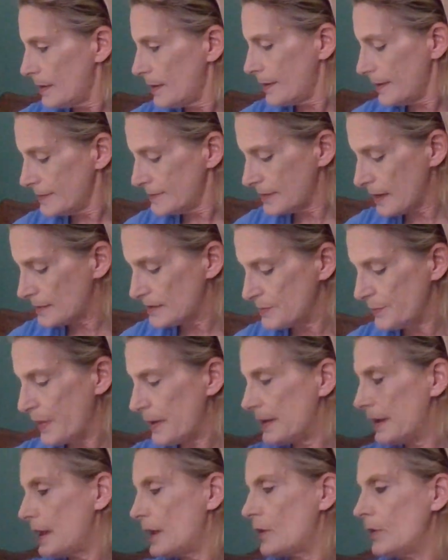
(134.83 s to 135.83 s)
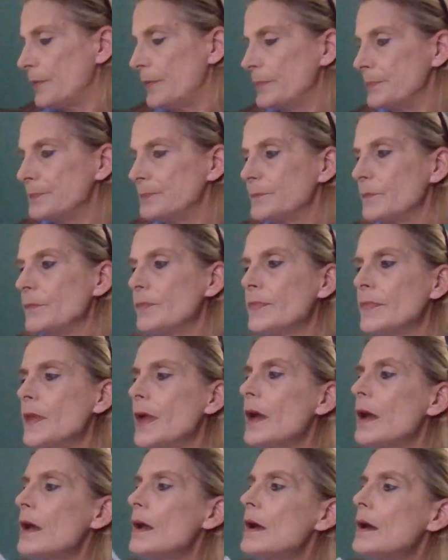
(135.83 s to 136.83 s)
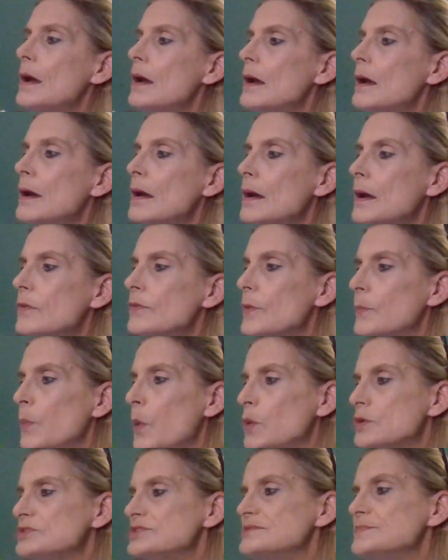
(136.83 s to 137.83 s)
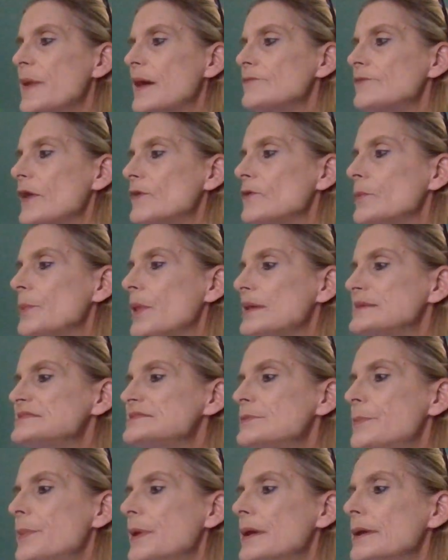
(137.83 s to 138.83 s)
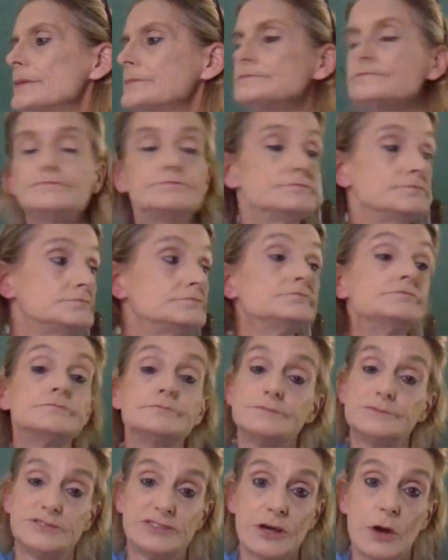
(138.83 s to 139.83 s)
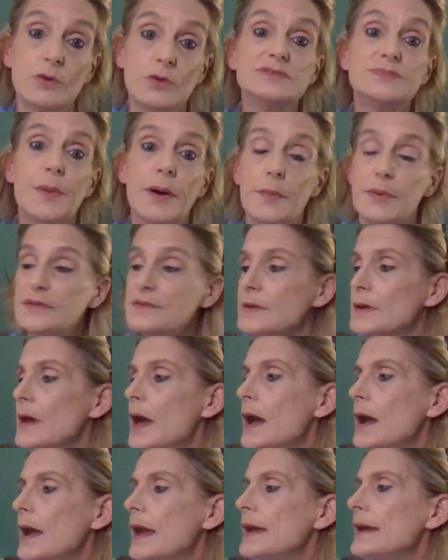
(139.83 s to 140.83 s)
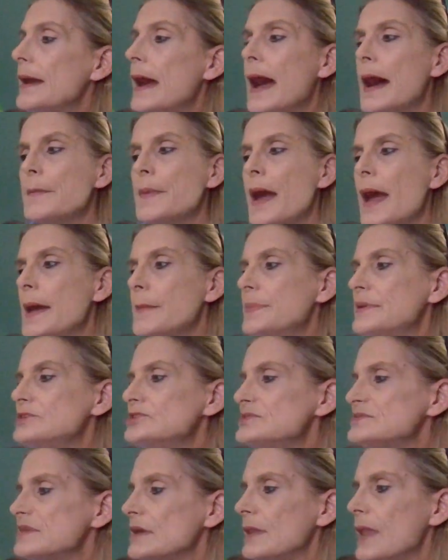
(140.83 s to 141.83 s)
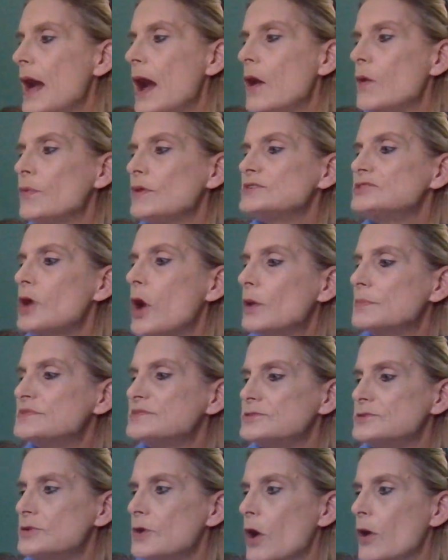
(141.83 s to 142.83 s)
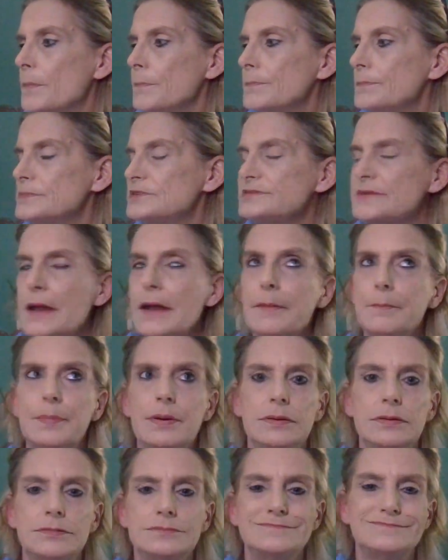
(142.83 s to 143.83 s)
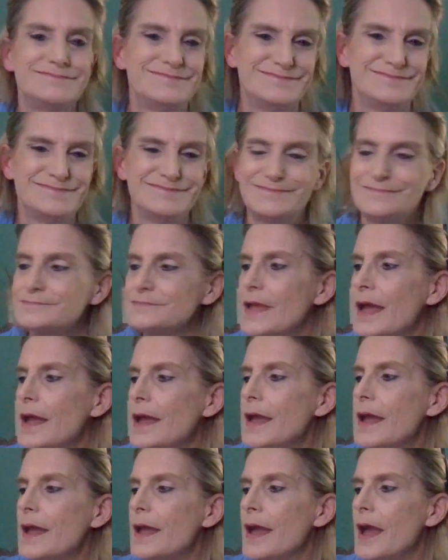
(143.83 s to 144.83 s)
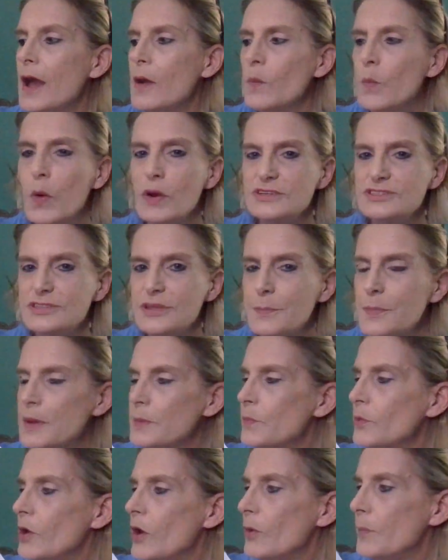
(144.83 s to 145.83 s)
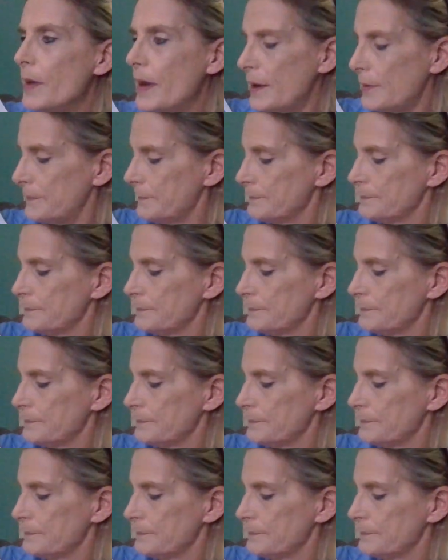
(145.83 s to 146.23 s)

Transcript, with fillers: He's got his bandana on. The porch is my favorite place to be. So is Bubba's. I'm happy just to lie on the top stop, step and watch the people go by.